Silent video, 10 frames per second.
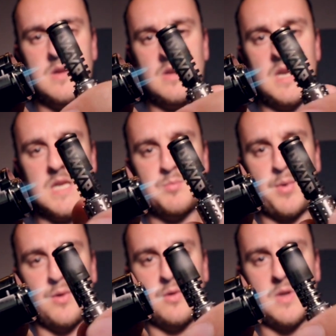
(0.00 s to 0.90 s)
Let's
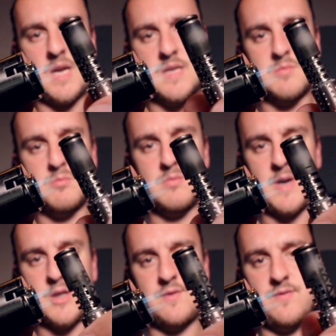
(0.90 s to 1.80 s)
pull as
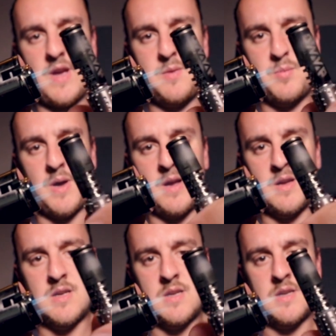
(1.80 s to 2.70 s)
much vapour
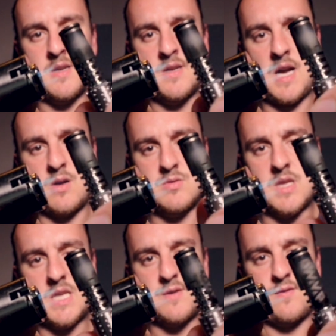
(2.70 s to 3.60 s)
out
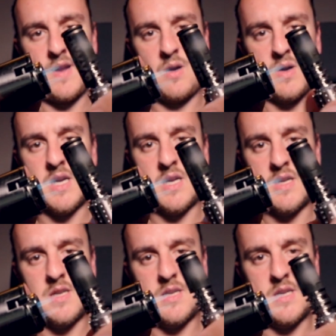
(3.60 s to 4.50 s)
of this flower
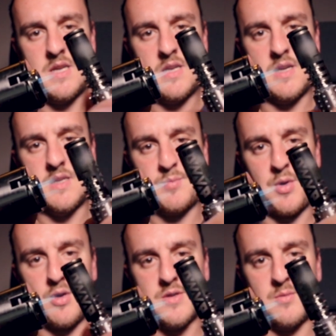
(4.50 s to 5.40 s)
as
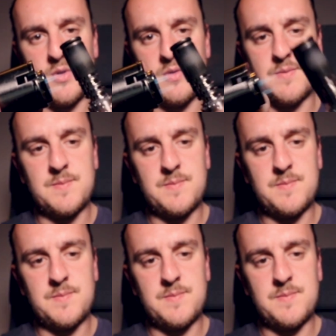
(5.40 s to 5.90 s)
possible.